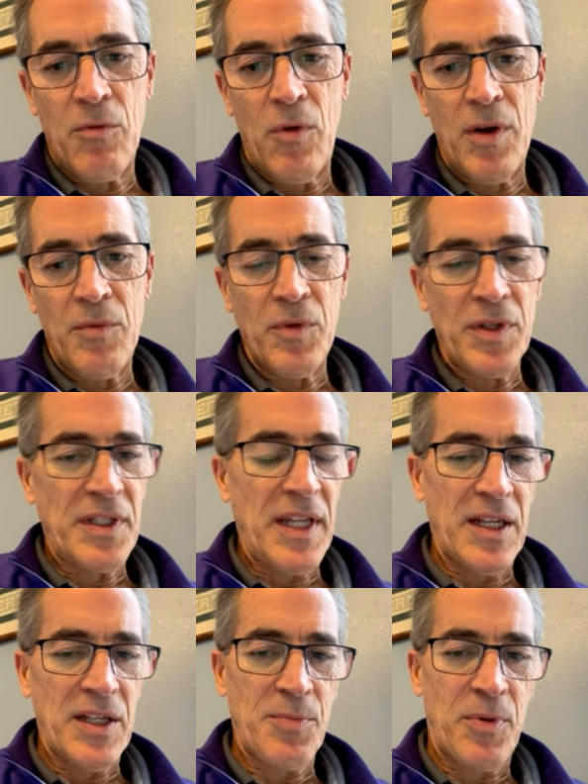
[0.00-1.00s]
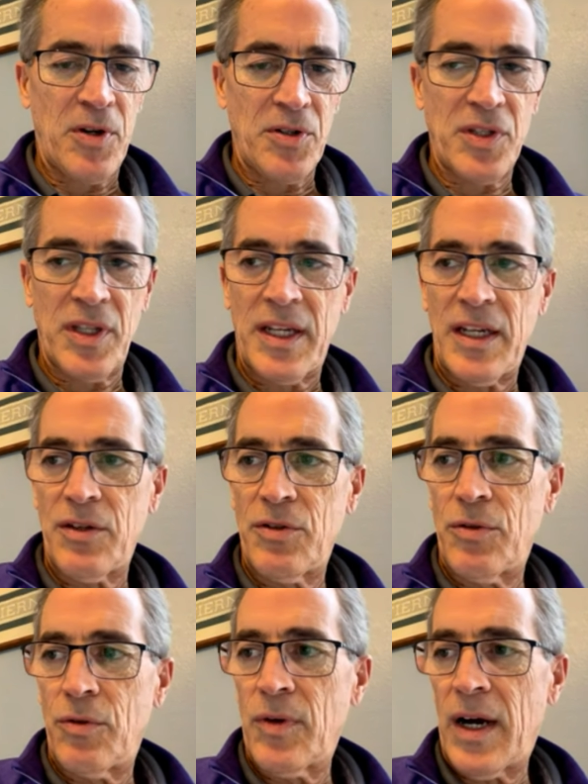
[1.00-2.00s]
One was Dennis Persley,
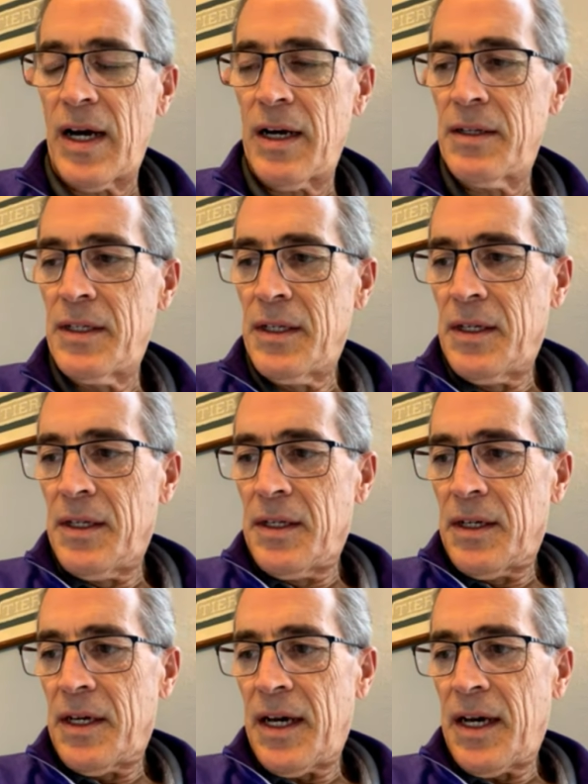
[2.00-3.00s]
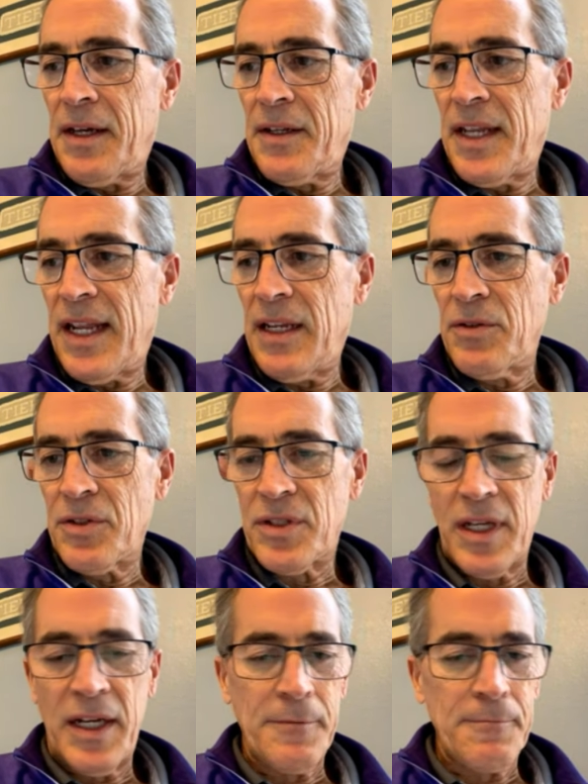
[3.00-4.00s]
who Danny was
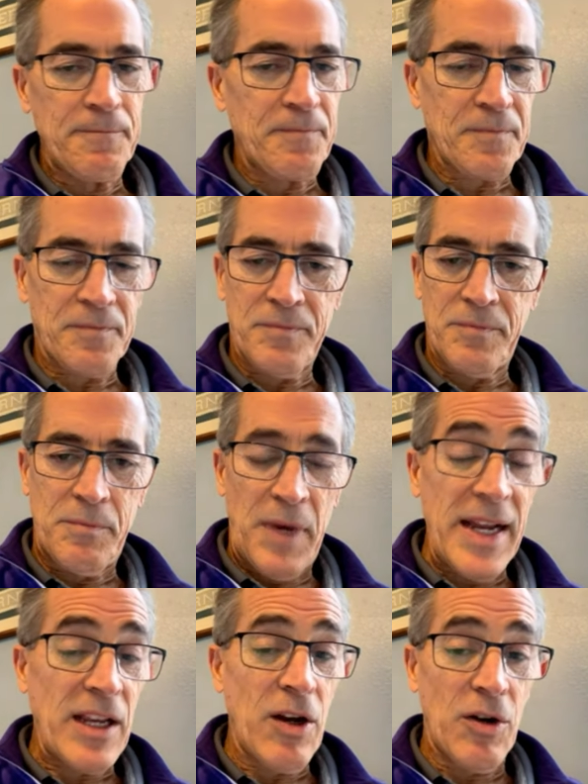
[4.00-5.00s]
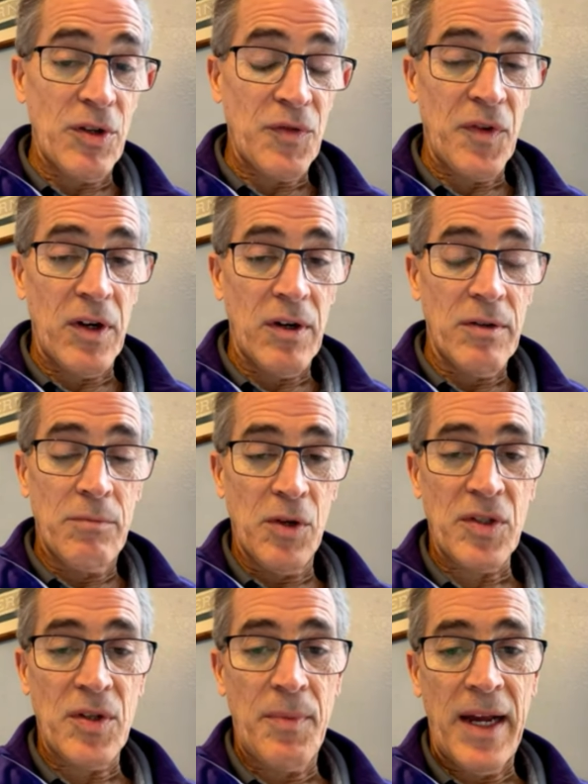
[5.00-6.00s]
my coach for
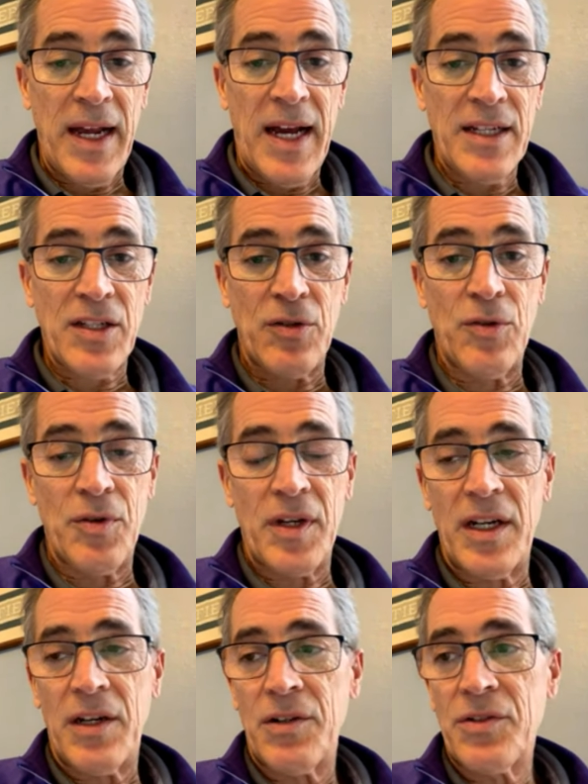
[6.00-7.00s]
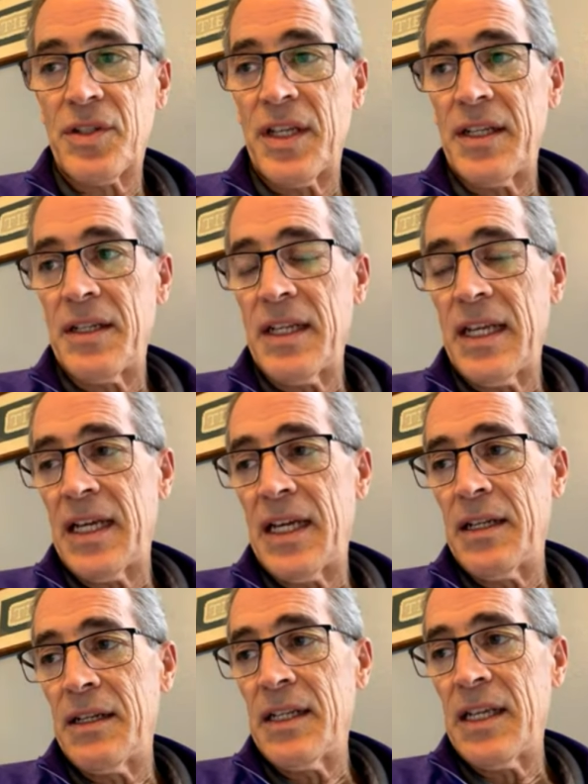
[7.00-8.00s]
most of my high school years and
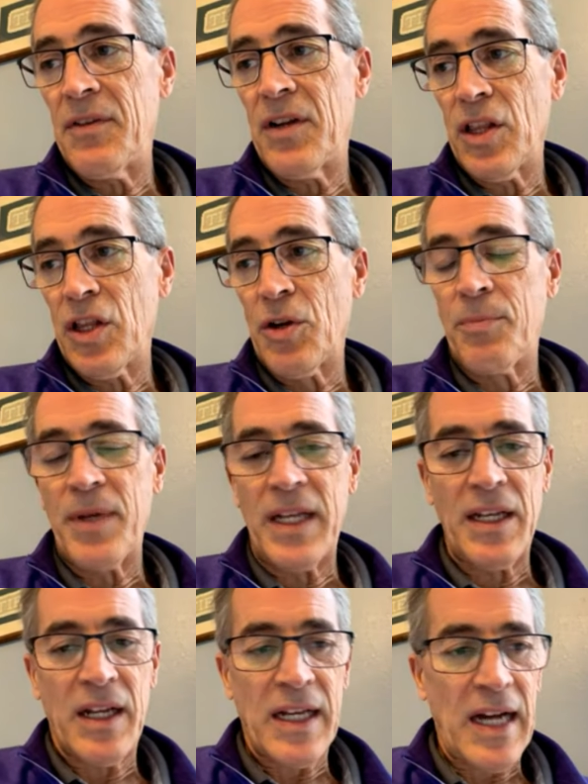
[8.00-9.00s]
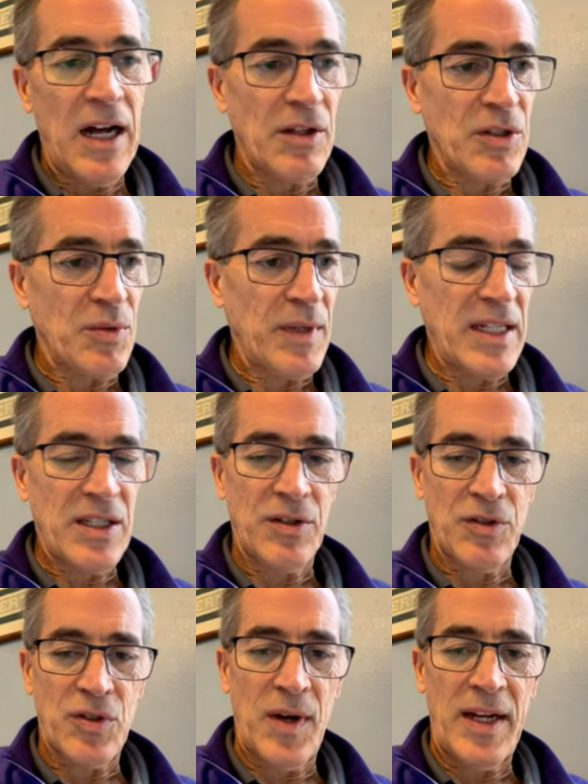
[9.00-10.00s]
even a little bit into college when I
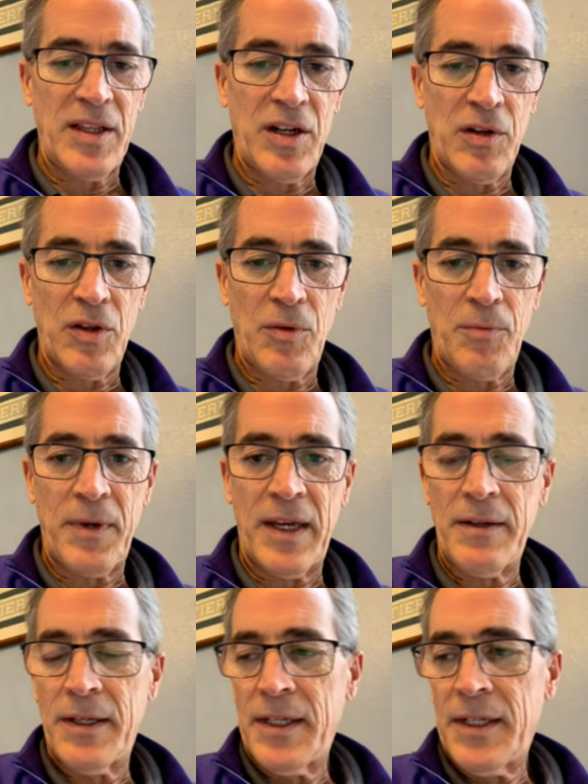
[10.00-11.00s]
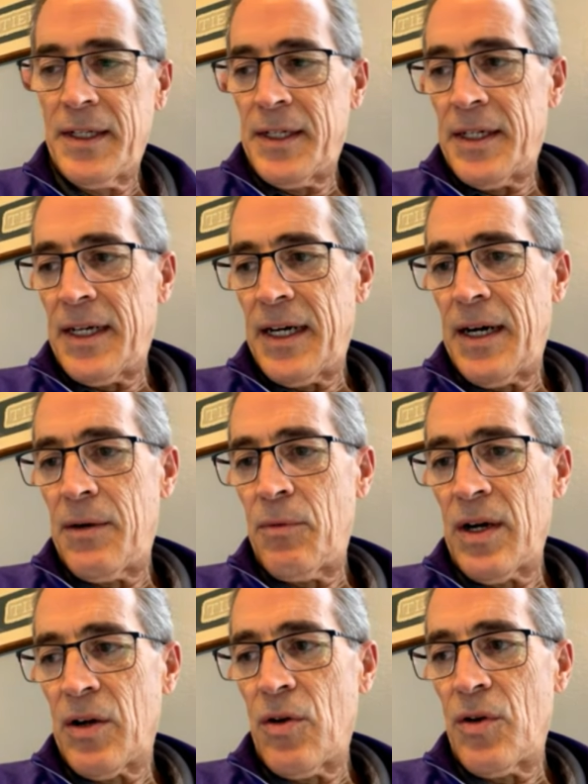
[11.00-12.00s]
still trained there a little bit
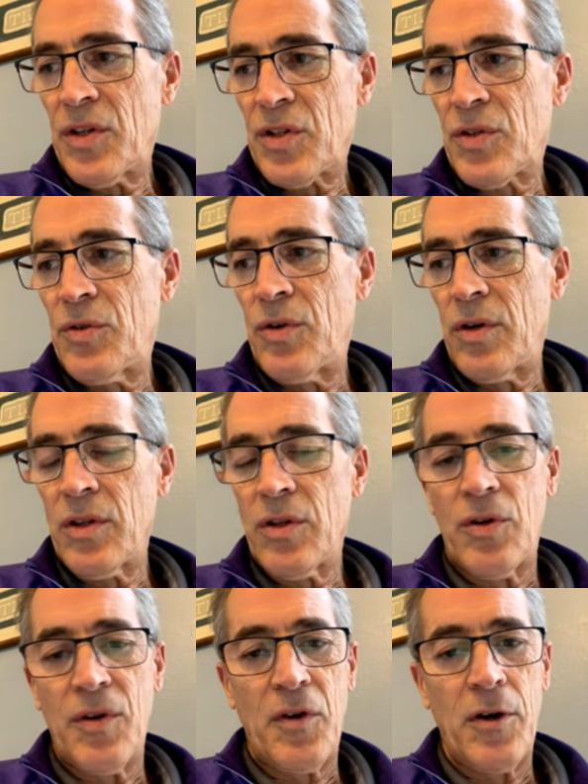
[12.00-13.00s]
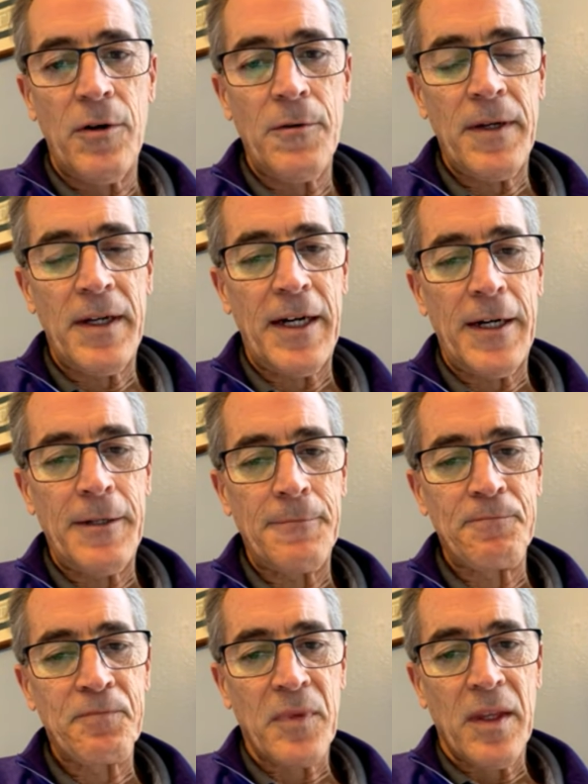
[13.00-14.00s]
while going to school at Louisville.